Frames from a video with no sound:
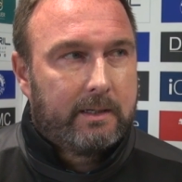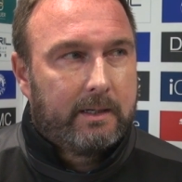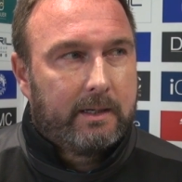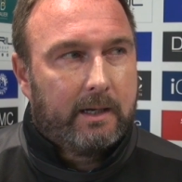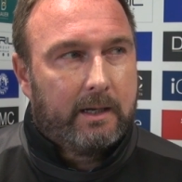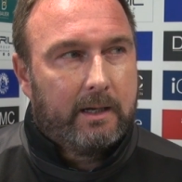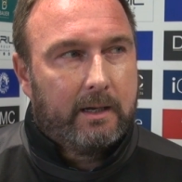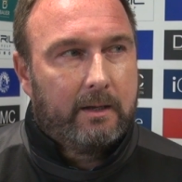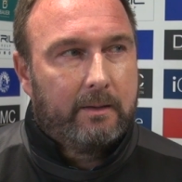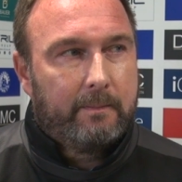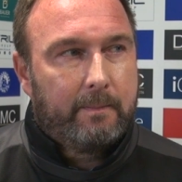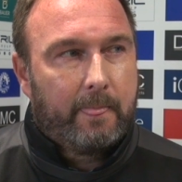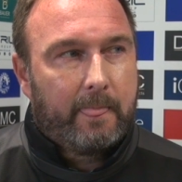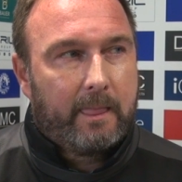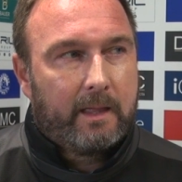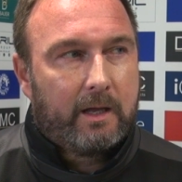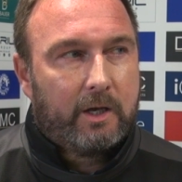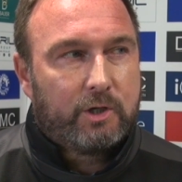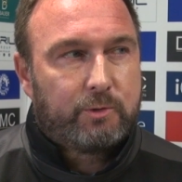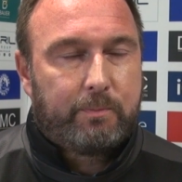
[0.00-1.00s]

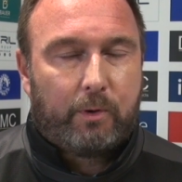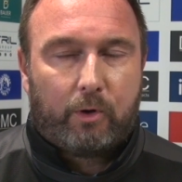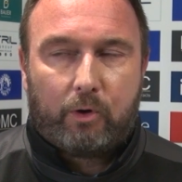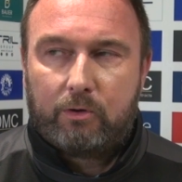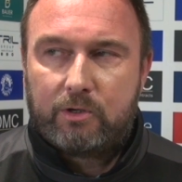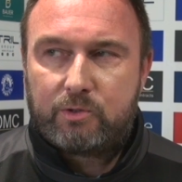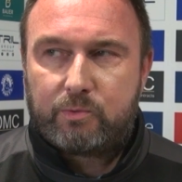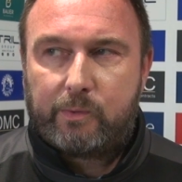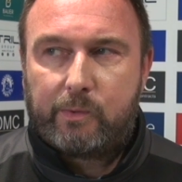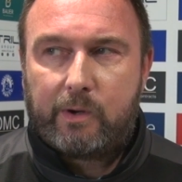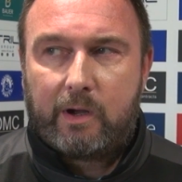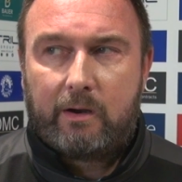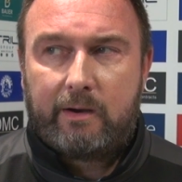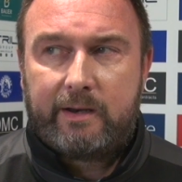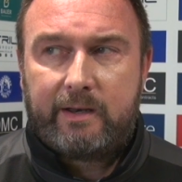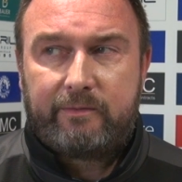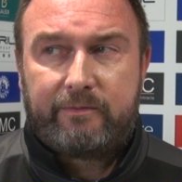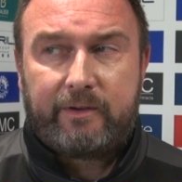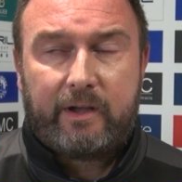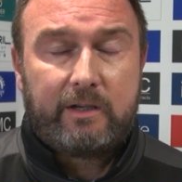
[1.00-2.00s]
As poor as we were
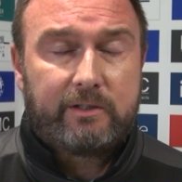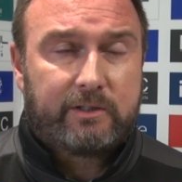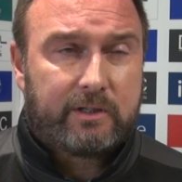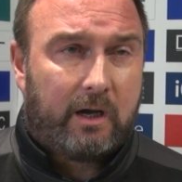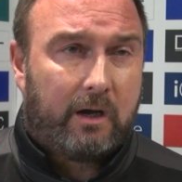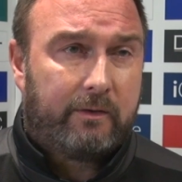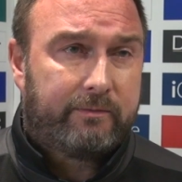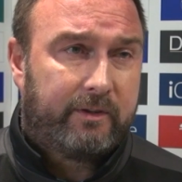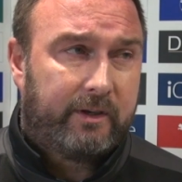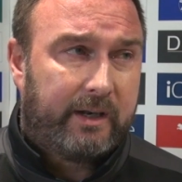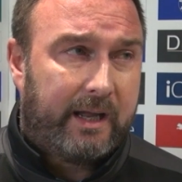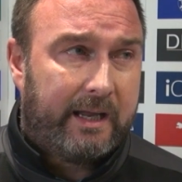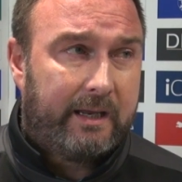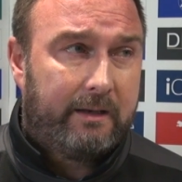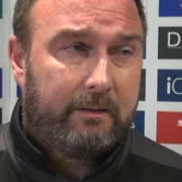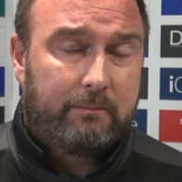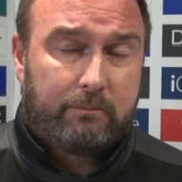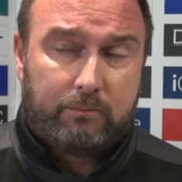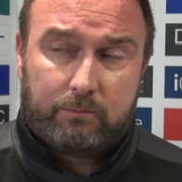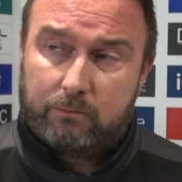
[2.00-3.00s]
in the first half today,
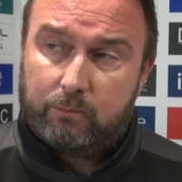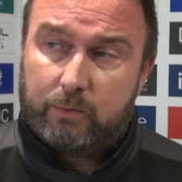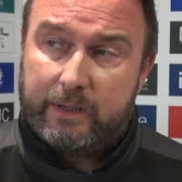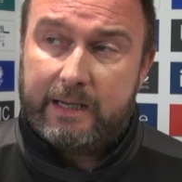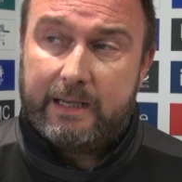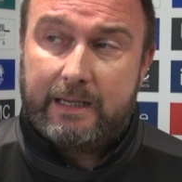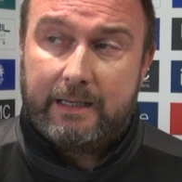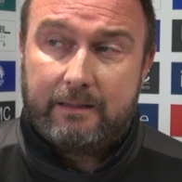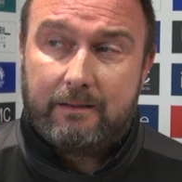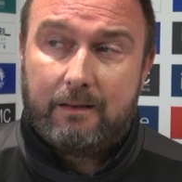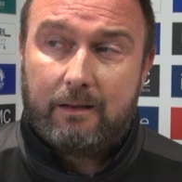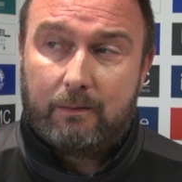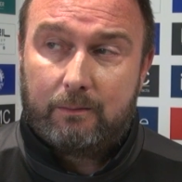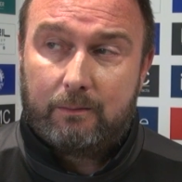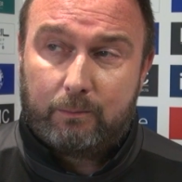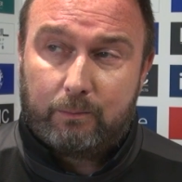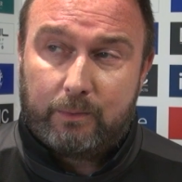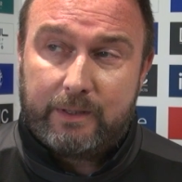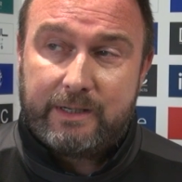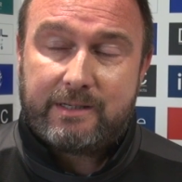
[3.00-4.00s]
we
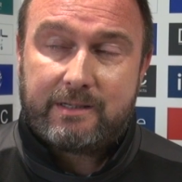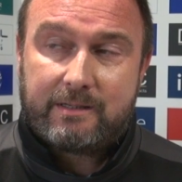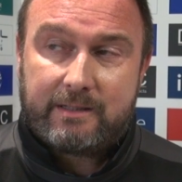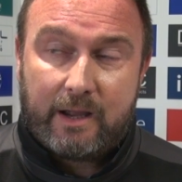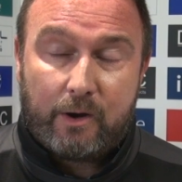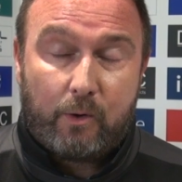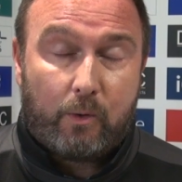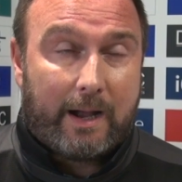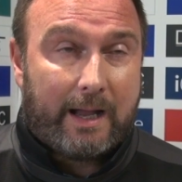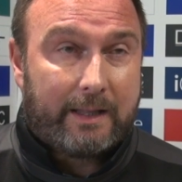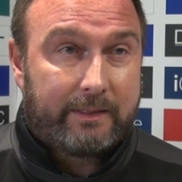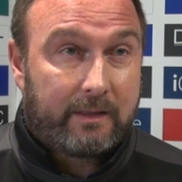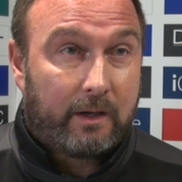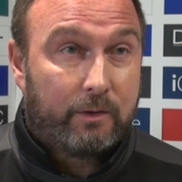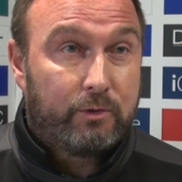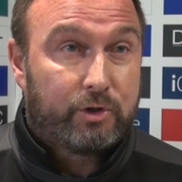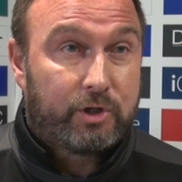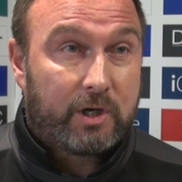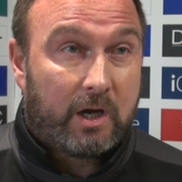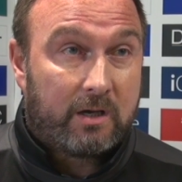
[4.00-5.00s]
still had
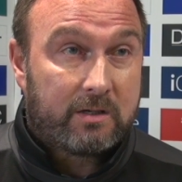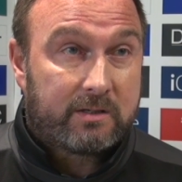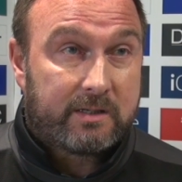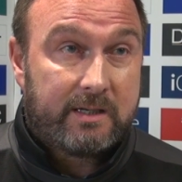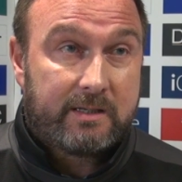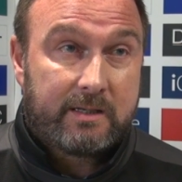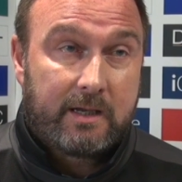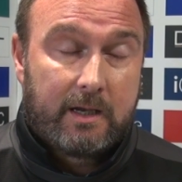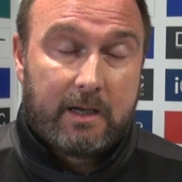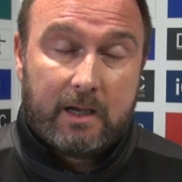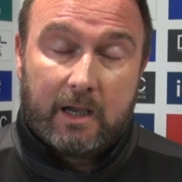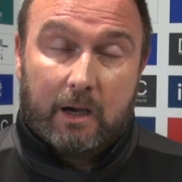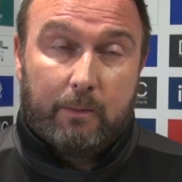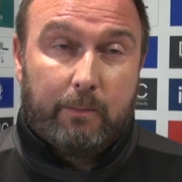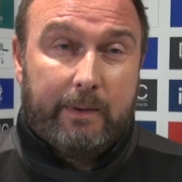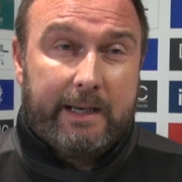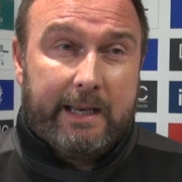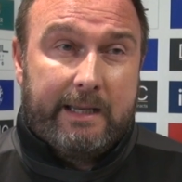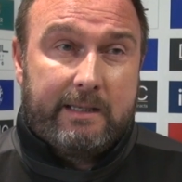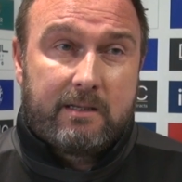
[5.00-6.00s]
those chances and
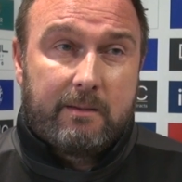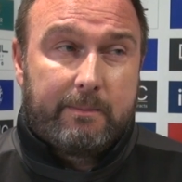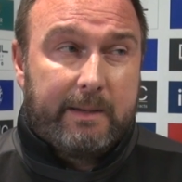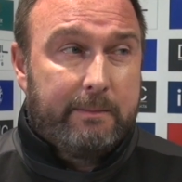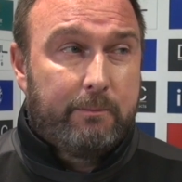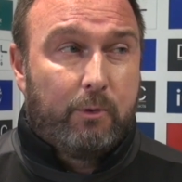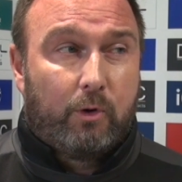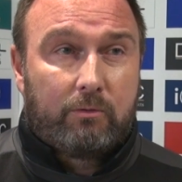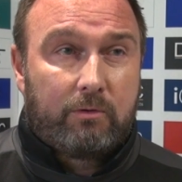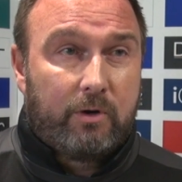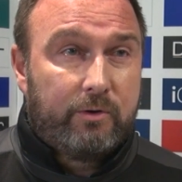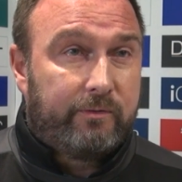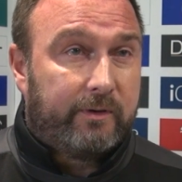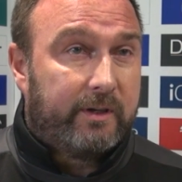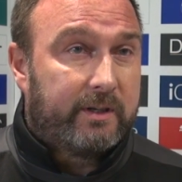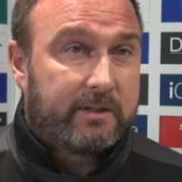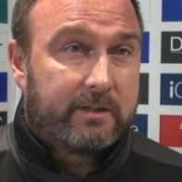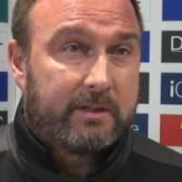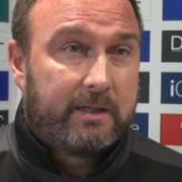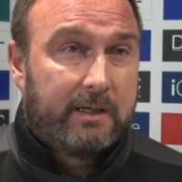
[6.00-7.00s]
we need to be more
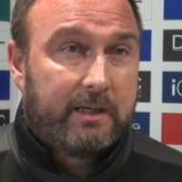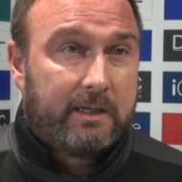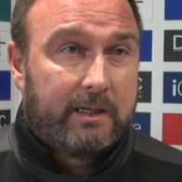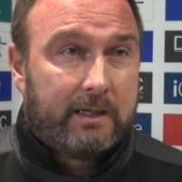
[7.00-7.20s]
ruthless.